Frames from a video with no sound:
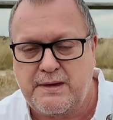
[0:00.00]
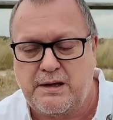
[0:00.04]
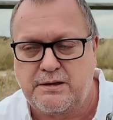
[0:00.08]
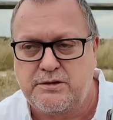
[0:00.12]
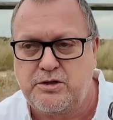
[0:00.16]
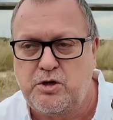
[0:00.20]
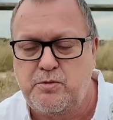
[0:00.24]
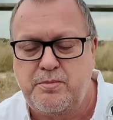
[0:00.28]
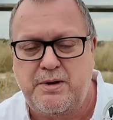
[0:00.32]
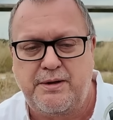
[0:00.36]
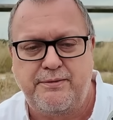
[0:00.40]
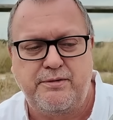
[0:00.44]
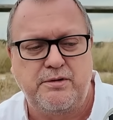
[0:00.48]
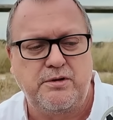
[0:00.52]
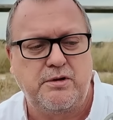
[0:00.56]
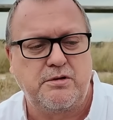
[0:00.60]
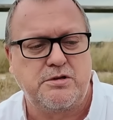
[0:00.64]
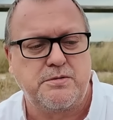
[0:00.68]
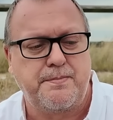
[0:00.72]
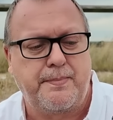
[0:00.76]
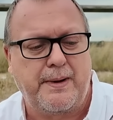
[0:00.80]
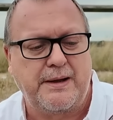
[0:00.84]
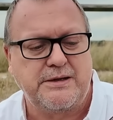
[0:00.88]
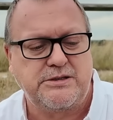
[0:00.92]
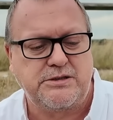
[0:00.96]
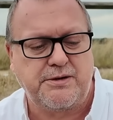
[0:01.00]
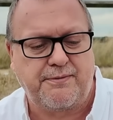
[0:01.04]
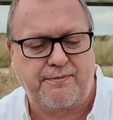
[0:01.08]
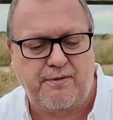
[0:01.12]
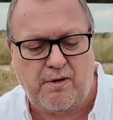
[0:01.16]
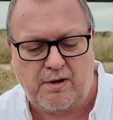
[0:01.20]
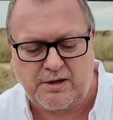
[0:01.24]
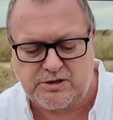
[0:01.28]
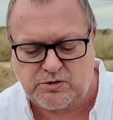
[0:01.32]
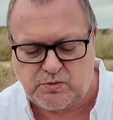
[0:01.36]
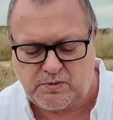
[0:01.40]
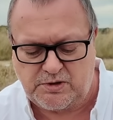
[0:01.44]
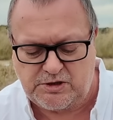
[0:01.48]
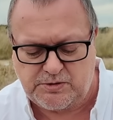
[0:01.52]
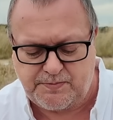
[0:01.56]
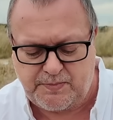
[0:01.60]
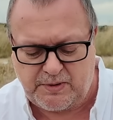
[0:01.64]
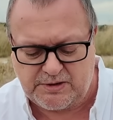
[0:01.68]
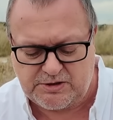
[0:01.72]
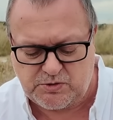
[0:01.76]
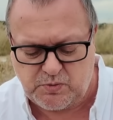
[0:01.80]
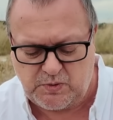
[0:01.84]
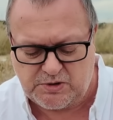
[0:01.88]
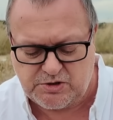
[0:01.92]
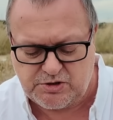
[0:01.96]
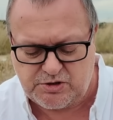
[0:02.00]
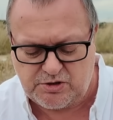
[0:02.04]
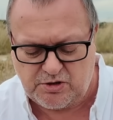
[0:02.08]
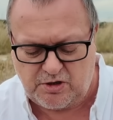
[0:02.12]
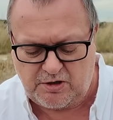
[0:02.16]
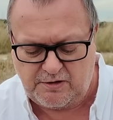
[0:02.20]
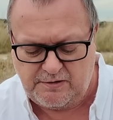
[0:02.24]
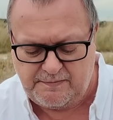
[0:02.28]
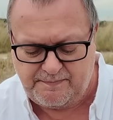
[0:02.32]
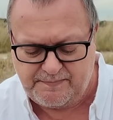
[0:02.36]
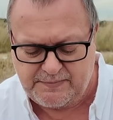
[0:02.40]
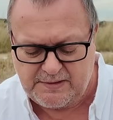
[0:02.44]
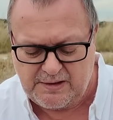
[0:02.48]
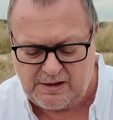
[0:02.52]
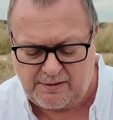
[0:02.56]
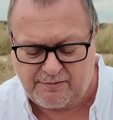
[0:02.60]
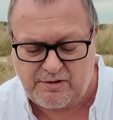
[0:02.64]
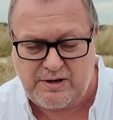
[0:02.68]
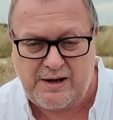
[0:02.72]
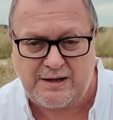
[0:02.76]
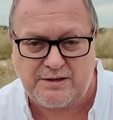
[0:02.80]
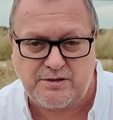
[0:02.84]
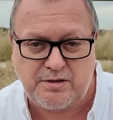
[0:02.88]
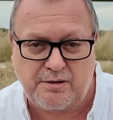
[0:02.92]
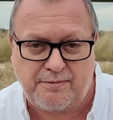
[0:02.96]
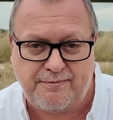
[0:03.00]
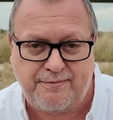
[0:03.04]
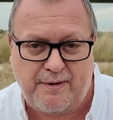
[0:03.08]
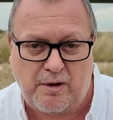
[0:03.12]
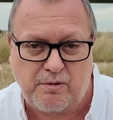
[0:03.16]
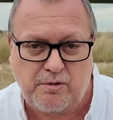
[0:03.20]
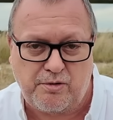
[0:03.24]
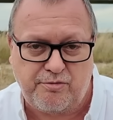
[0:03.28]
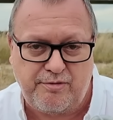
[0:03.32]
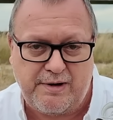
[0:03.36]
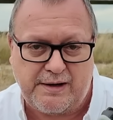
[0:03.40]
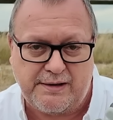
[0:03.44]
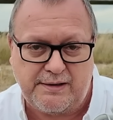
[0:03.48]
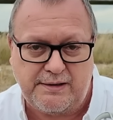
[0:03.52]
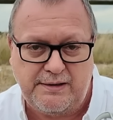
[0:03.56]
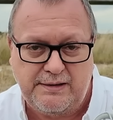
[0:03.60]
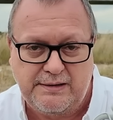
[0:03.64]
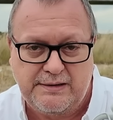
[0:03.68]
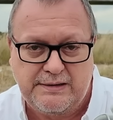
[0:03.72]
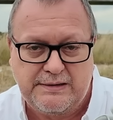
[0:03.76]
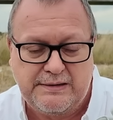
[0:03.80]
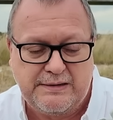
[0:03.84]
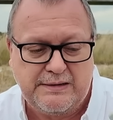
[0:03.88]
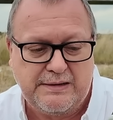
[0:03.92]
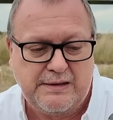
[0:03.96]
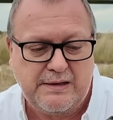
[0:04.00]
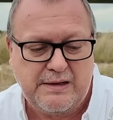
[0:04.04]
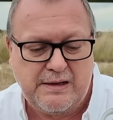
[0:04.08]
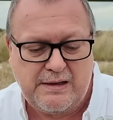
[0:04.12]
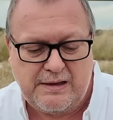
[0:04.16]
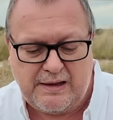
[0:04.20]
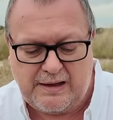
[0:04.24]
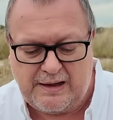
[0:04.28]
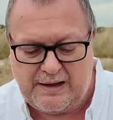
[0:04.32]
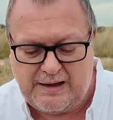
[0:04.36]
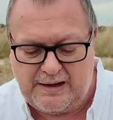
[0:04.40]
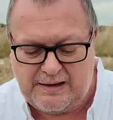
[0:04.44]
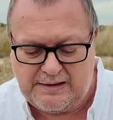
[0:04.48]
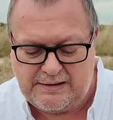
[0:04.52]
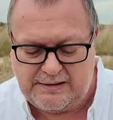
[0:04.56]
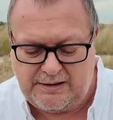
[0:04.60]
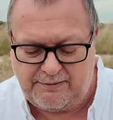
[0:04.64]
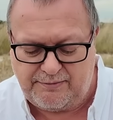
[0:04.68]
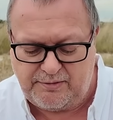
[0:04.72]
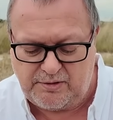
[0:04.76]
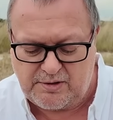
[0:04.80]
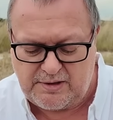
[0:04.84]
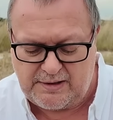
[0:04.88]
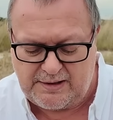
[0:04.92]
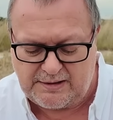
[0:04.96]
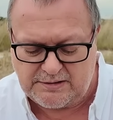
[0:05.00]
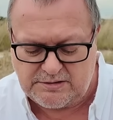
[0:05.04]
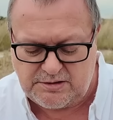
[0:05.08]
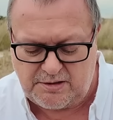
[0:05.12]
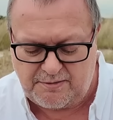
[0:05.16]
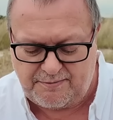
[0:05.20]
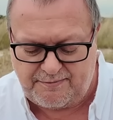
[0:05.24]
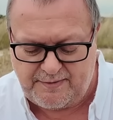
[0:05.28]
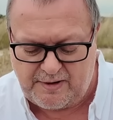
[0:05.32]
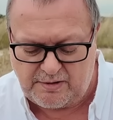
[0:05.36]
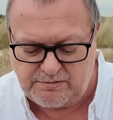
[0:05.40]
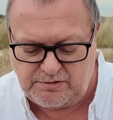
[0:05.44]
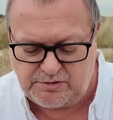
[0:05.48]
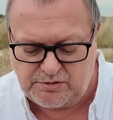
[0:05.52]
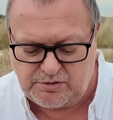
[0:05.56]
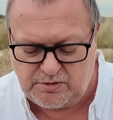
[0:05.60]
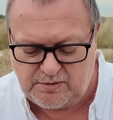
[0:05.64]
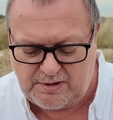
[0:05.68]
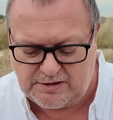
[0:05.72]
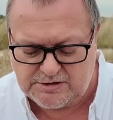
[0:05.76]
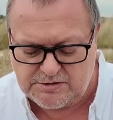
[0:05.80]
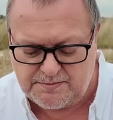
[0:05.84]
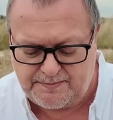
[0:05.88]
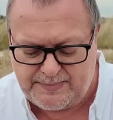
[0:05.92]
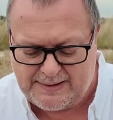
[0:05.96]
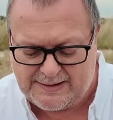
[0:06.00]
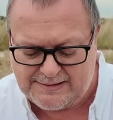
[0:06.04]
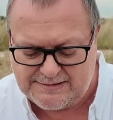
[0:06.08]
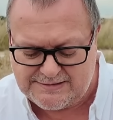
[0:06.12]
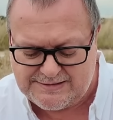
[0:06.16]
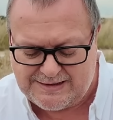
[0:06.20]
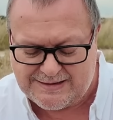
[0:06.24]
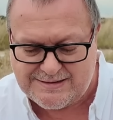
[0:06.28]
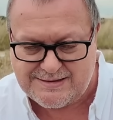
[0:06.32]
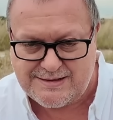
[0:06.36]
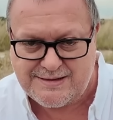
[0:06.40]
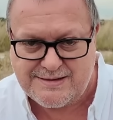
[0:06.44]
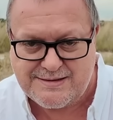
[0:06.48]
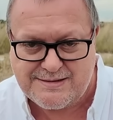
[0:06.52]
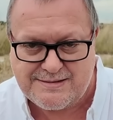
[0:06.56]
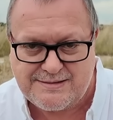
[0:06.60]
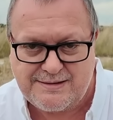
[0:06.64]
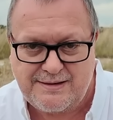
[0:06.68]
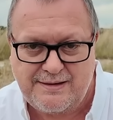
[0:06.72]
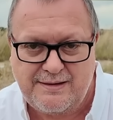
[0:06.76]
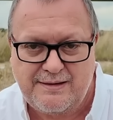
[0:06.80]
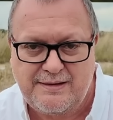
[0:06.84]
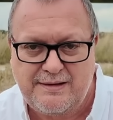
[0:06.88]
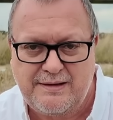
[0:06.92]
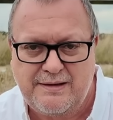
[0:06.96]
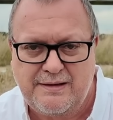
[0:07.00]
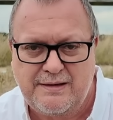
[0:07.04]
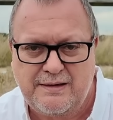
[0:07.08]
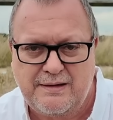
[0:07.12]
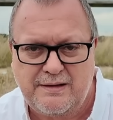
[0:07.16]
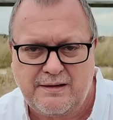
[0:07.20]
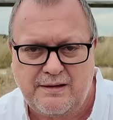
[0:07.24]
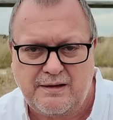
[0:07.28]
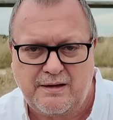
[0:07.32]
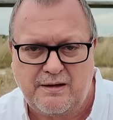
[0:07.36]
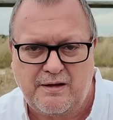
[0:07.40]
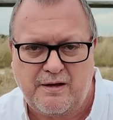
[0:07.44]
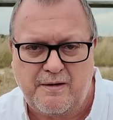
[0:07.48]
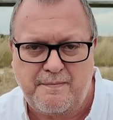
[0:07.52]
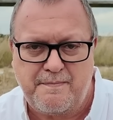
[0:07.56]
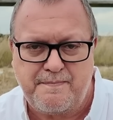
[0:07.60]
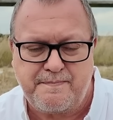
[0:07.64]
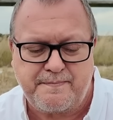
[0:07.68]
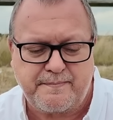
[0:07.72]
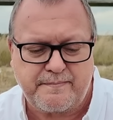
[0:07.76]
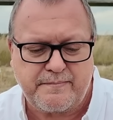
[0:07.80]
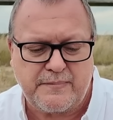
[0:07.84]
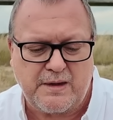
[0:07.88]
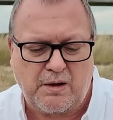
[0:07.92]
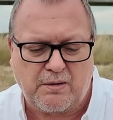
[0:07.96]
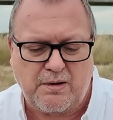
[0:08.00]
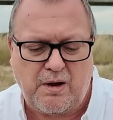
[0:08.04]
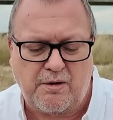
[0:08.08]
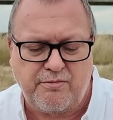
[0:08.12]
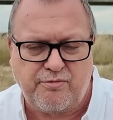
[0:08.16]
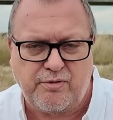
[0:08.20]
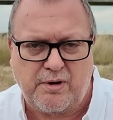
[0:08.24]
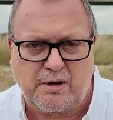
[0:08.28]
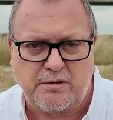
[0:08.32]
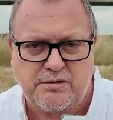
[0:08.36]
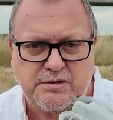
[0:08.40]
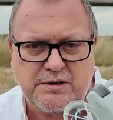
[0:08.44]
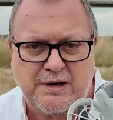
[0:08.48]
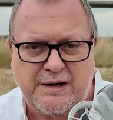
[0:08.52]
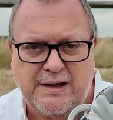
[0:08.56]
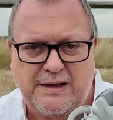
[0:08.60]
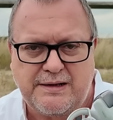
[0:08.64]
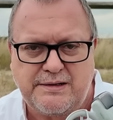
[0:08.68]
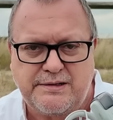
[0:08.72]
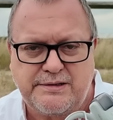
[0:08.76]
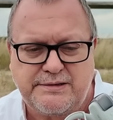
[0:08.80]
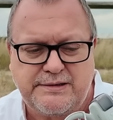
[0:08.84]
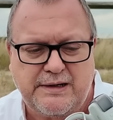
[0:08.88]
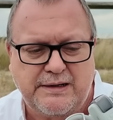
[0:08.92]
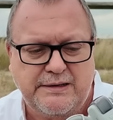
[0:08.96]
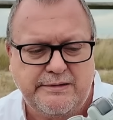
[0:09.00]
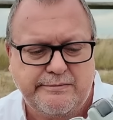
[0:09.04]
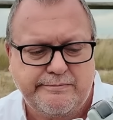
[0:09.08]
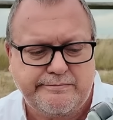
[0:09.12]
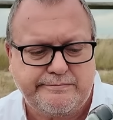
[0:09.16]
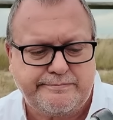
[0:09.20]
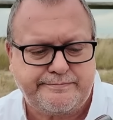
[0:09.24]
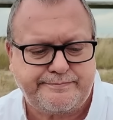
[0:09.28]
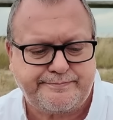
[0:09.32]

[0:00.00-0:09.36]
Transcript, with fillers: I do believe you can do some basic flights with this by switching on. I've connected to the phone already, and if you connect to the phone, you do get some better settings. I'll go through those at a later date.